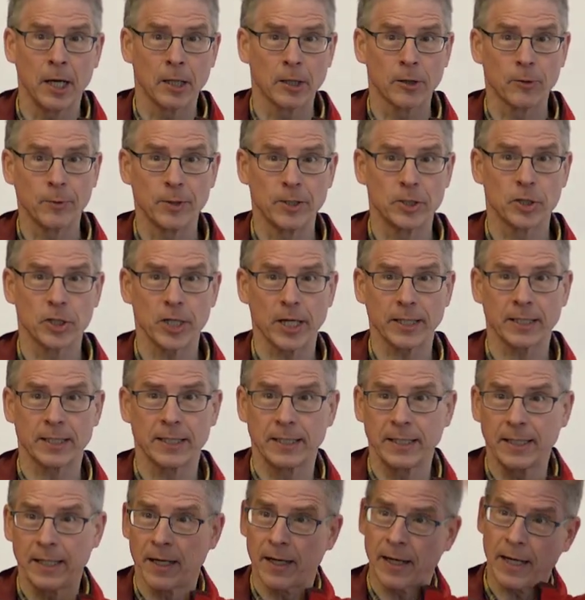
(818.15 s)
So we inject
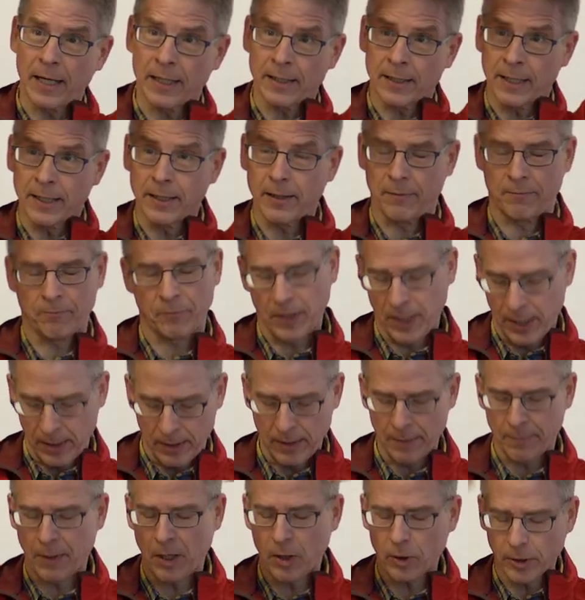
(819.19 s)
here and
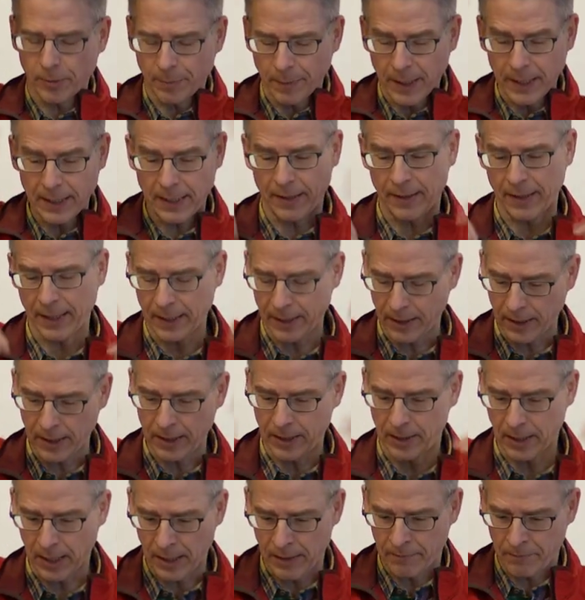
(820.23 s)
in the mouse brain, and then
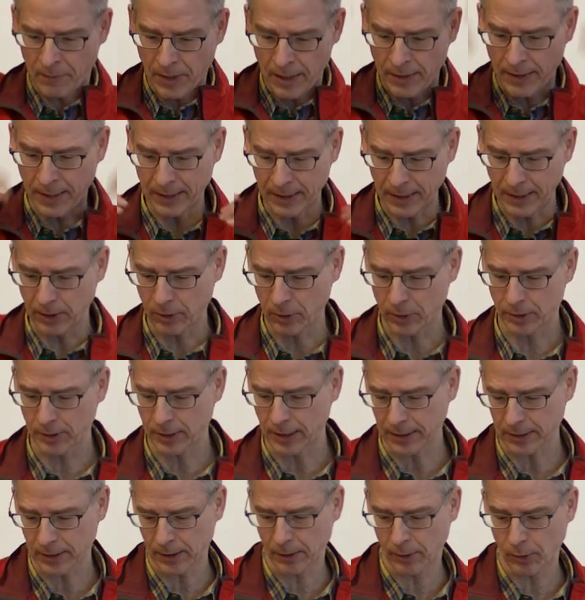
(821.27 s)
re, and, and then
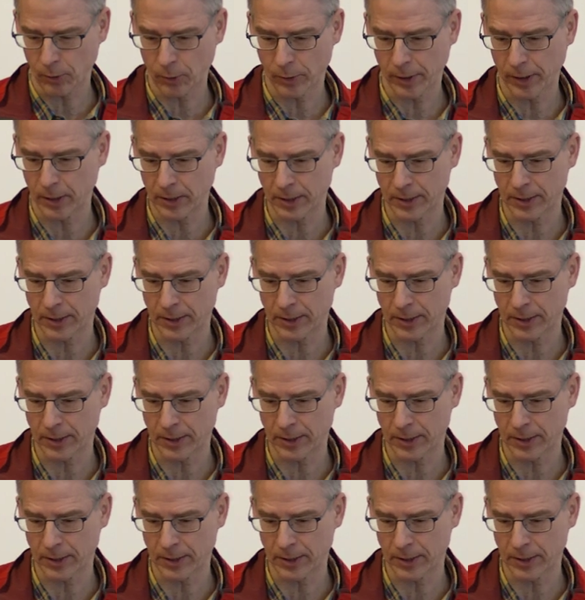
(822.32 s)
reconstruct it through the